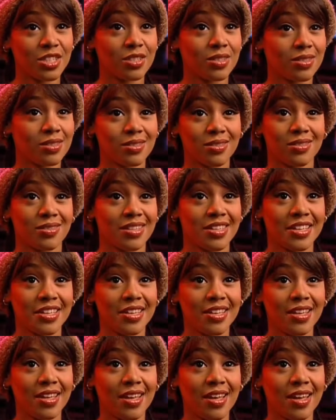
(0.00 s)
It's
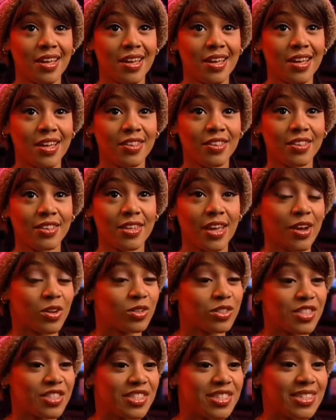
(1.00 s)

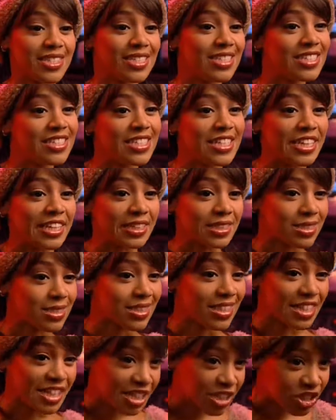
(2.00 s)
down to the seasonings in the